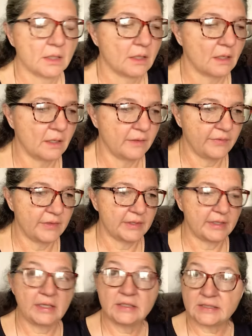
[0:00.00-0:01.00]

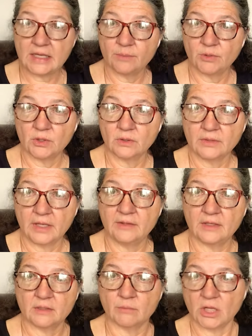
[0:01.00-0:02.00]
end table, and
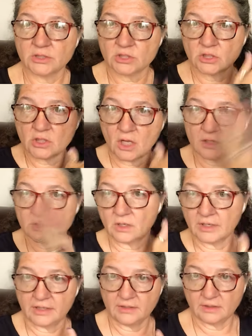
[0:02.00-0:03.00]
then the monster dogs
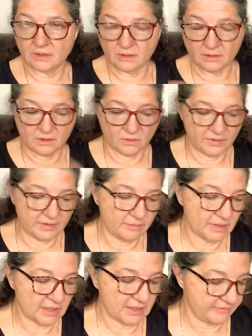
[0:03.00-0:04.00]
aren't getting, you know, in the
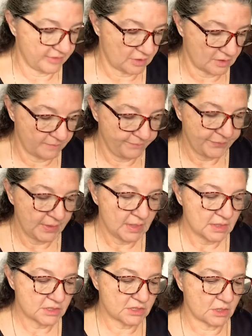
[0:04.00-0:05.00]
middle of it all.
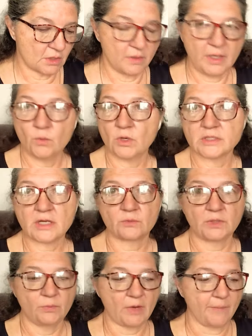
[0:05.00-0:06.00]
So it worked out
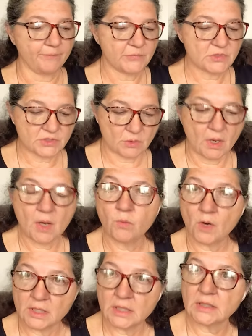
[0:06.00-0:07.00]
really well. So I
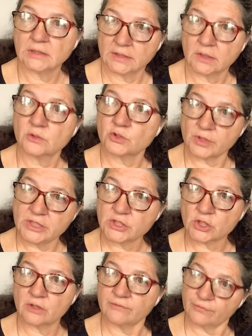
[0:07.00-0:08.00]
wanted a little tree
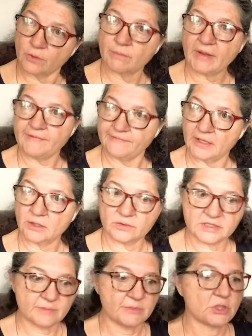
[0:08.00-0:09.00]
skirt for my fake
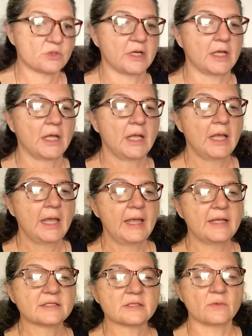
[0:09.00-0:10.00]
Christmas tree.
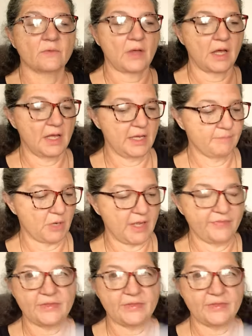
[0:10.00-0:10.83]
And so I bought